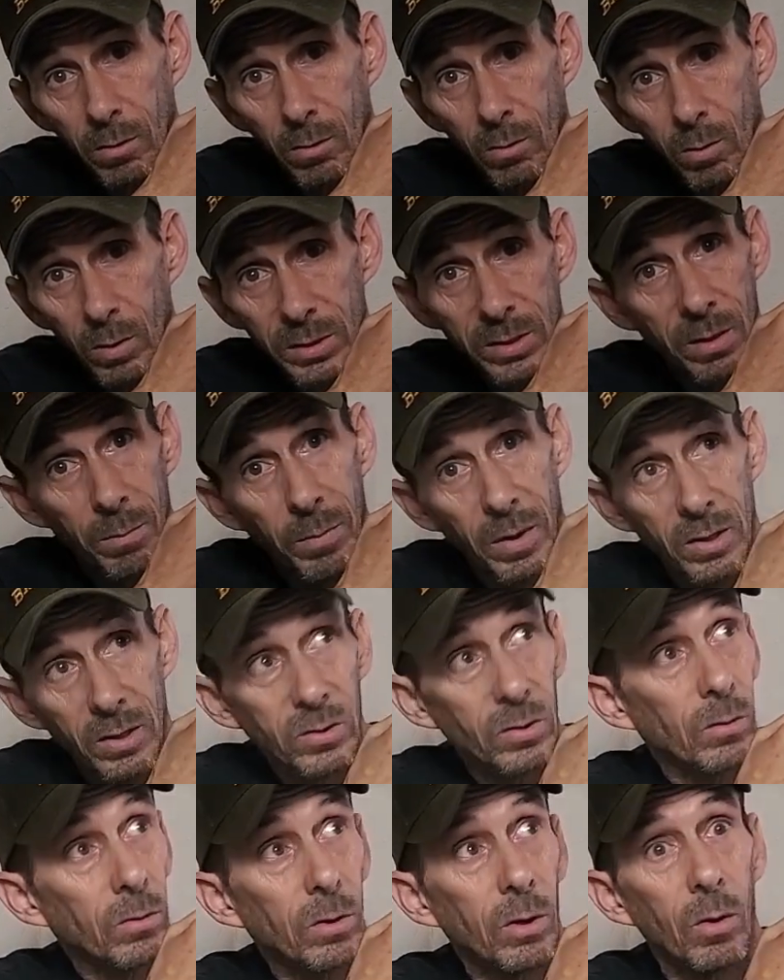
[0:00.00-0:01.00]
Where's the
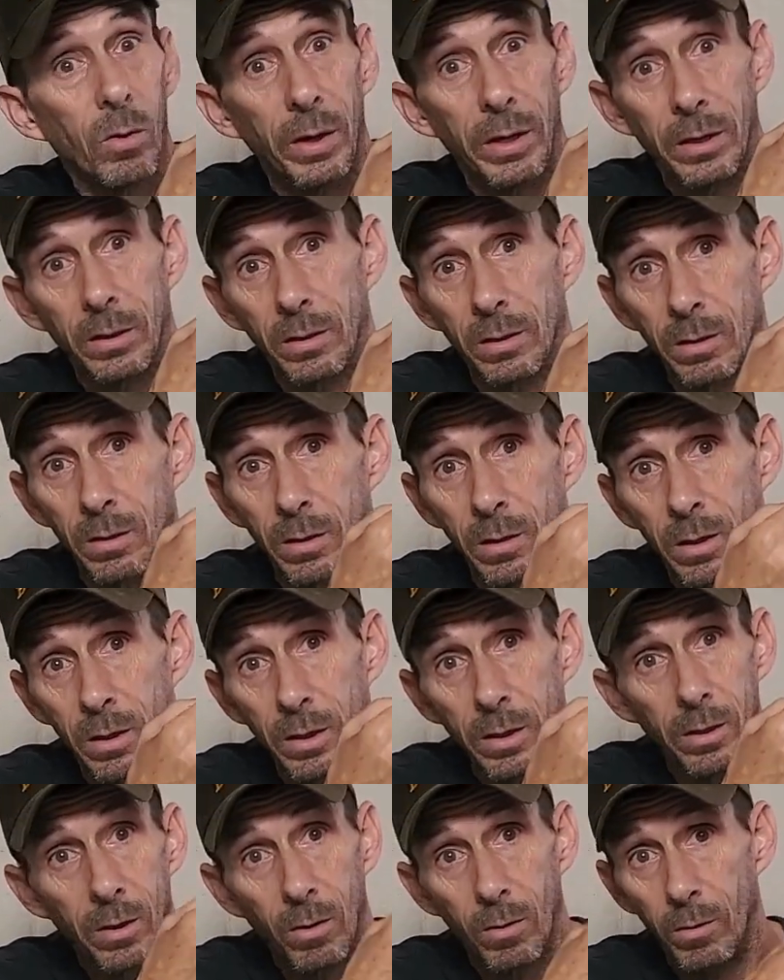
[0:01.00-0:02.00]
muzzle going?
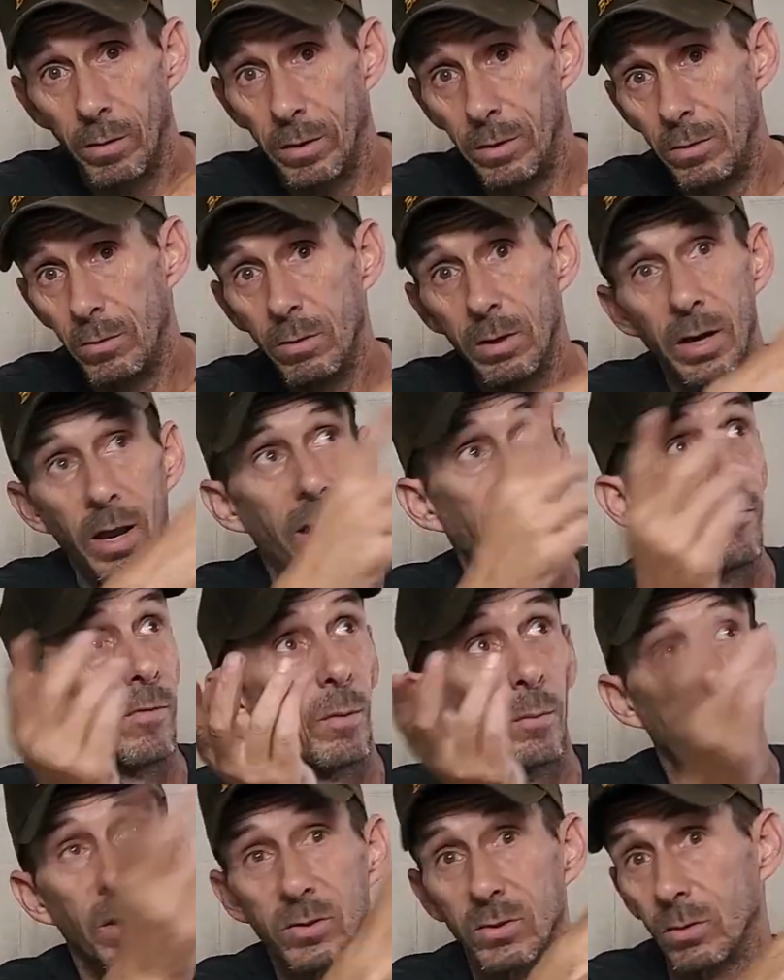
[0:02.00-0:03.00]
You can have the
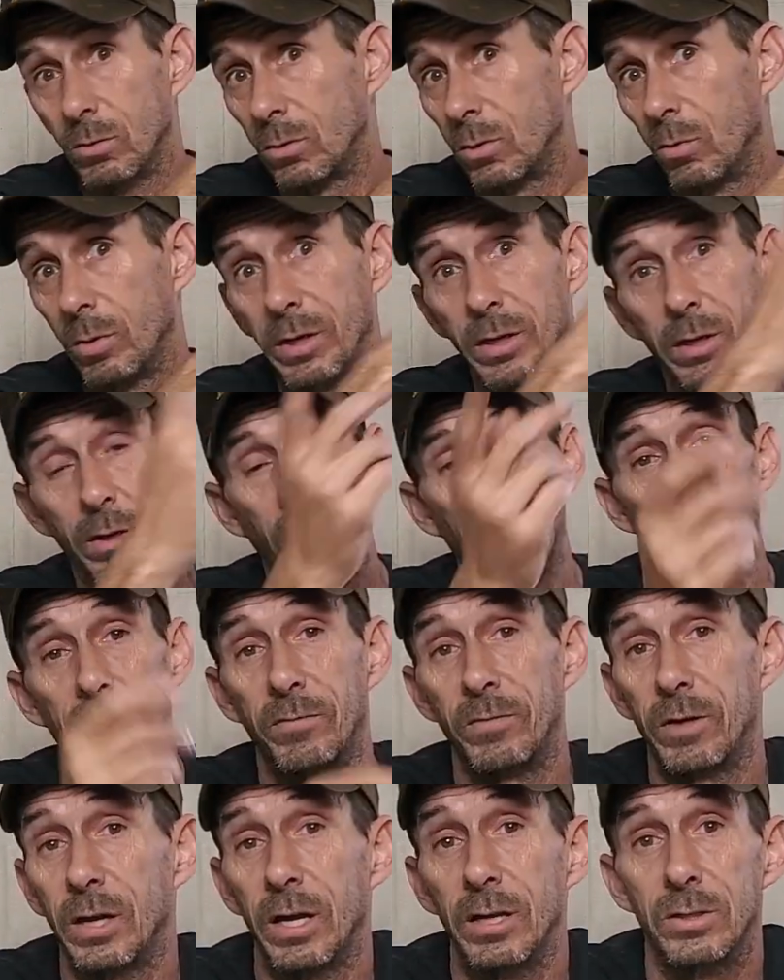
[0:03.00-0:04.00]
muzzle going in all
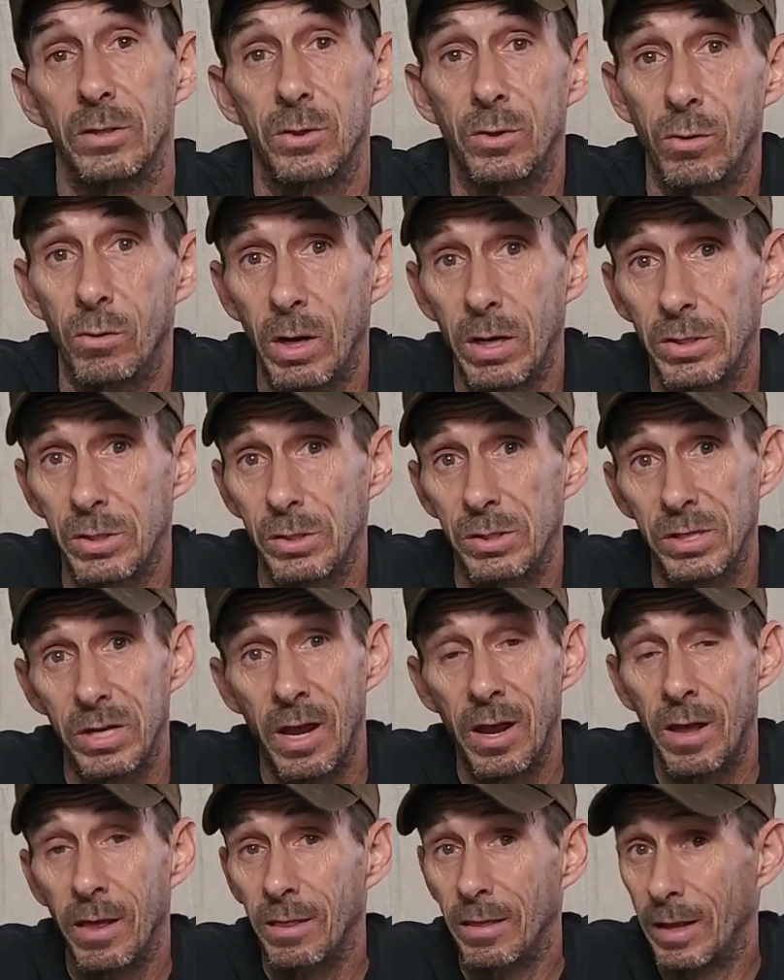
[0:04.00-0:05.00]
different kinds of directions
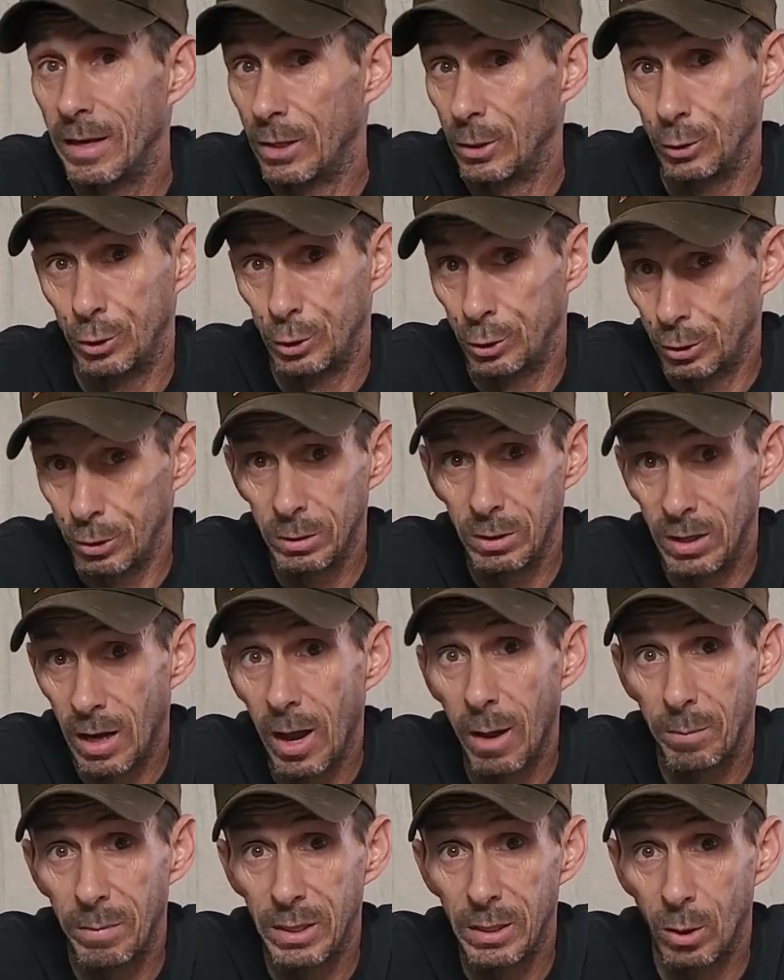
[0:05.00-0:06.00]
that it should
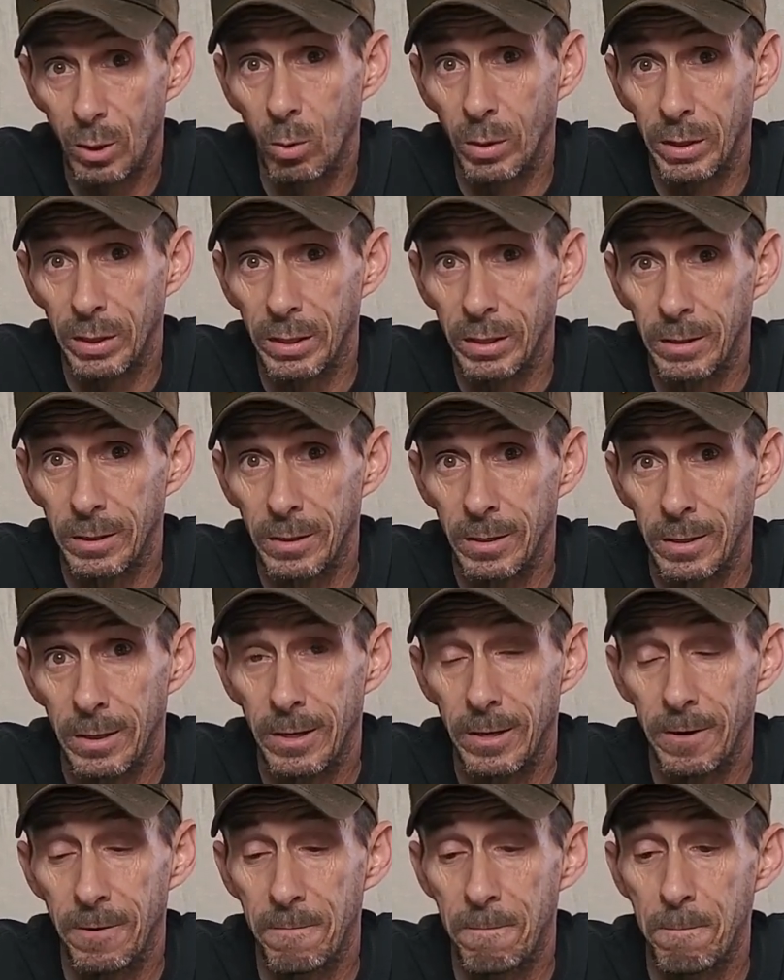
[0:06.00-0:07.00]
not be going in.